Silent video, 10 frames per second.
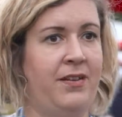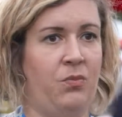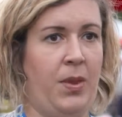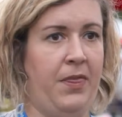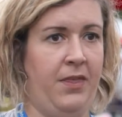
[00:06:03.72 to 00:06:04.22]

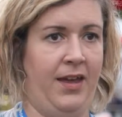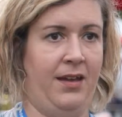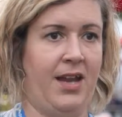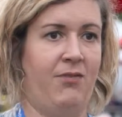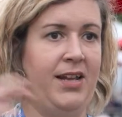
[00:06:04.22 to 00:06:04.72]
in one
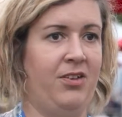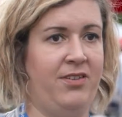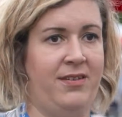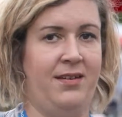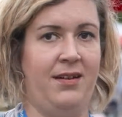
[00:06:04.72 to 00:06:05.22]
thing, get really
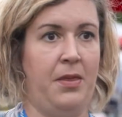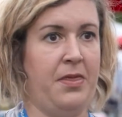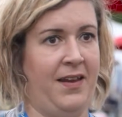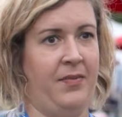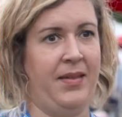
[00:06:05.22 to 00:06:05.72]
interested in another
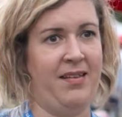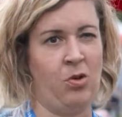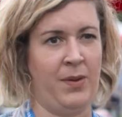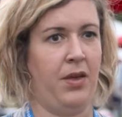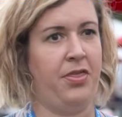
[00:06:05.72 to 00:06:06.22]
thing, and then there's
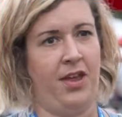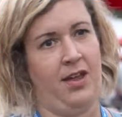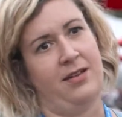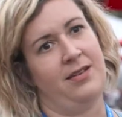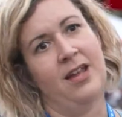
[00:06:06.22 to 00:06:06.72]
normally a
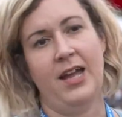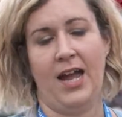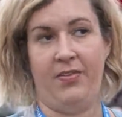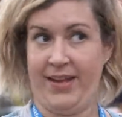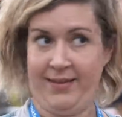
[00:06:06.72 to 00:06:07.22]
third,
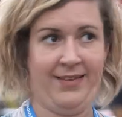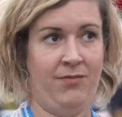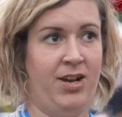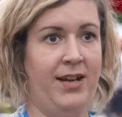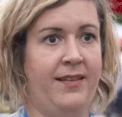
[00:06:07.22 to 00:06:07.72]
and they can
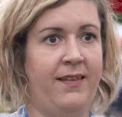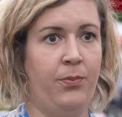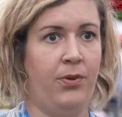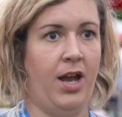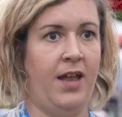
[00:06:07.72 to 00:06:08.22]
seem really
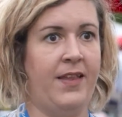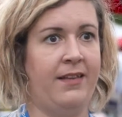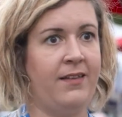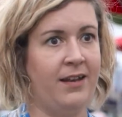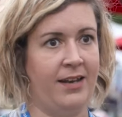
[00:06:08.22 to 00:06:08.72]
disparate. And
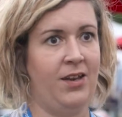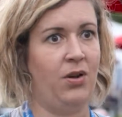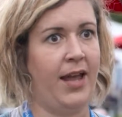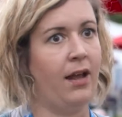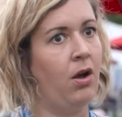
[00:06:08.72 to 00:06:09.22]
then suddenly
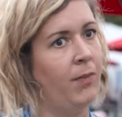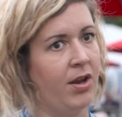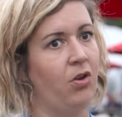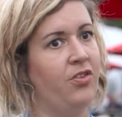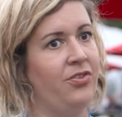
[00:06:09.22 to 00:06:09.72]
you're like, oh my
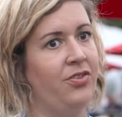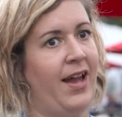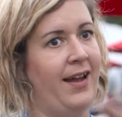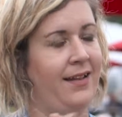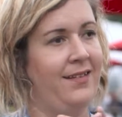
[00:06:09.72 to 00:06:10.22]
god,
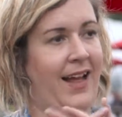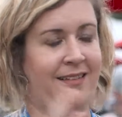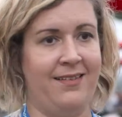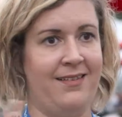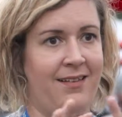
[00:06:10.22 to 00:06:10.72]

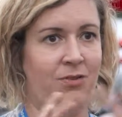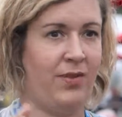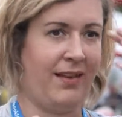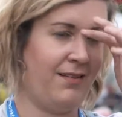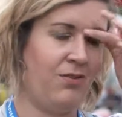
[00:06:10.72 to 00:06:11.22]

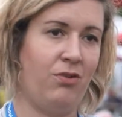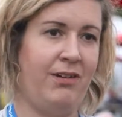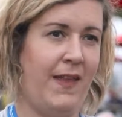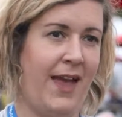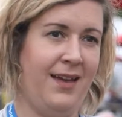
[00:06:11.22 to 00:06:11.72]
there's a
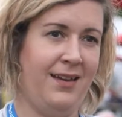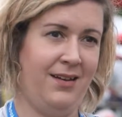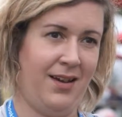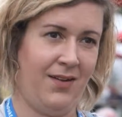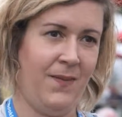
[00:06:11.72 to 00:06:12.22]
story there,
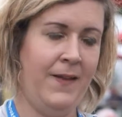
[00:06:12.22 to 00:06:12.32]
you know.